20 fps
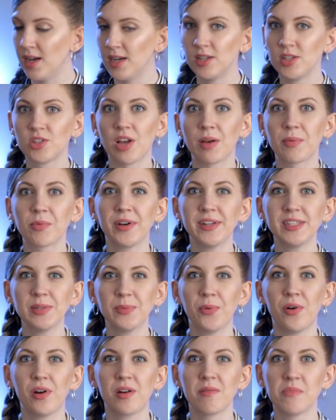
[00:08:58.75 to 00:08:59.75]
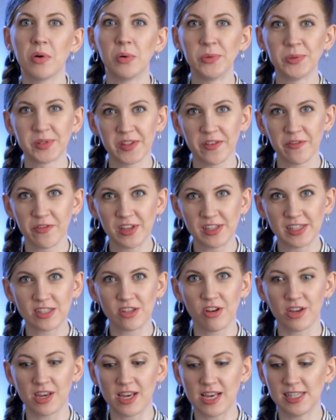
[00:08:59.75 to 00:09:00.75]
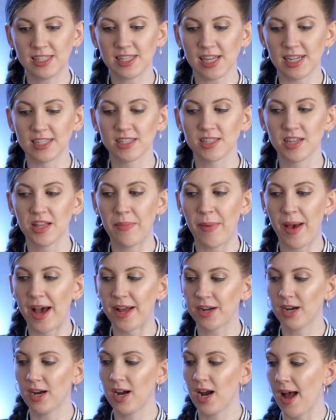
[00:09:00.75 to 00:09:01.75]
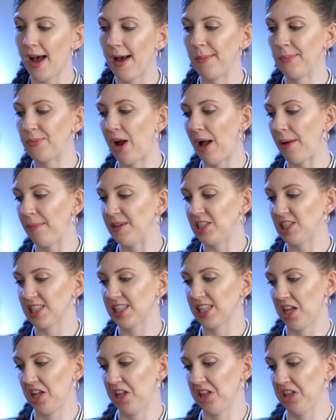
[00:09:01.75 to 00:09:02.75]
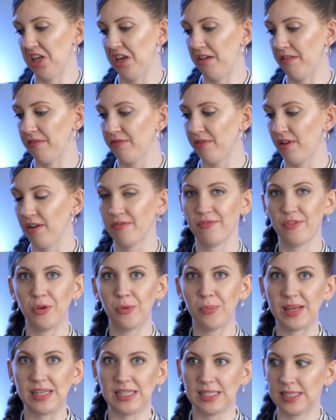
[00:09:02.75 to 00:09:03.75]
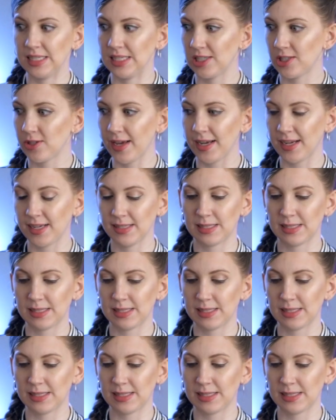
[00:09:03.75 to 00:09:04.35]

So I'm going to pour most of these cookies into the batter. I'm probably just gonna leave a few pieces so I can